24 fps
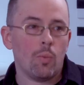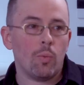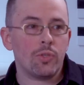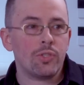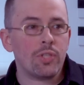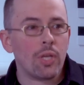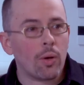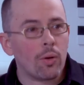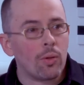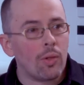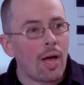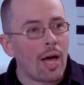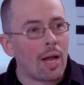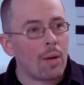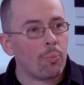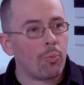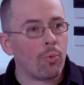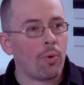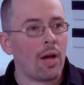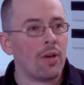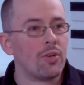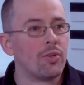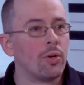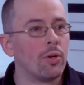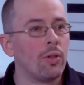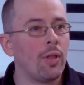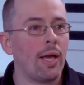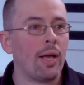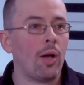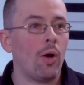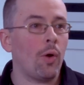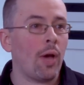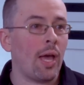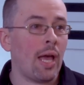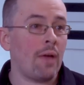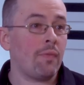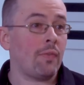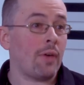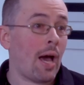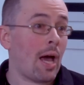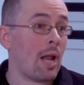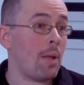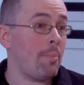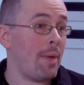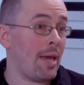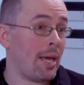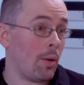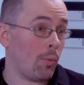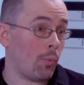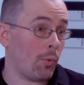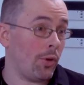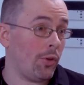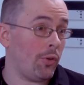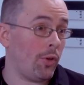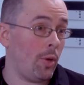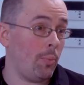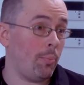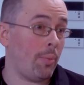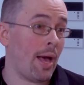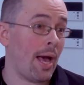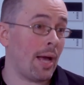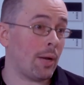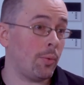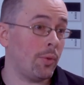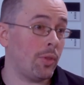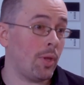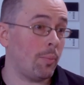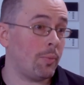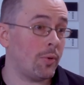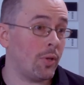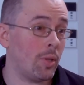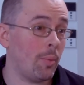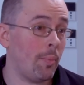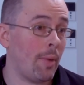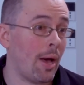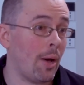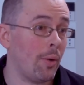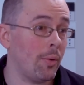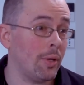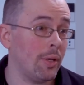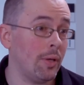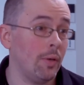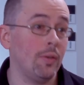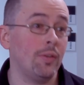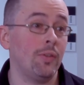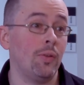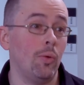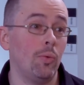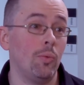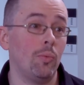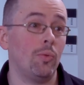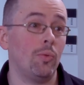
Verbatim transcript: Was there a lot of pressure, like, okay, I've got to make a real impact with Up to the Mountain to,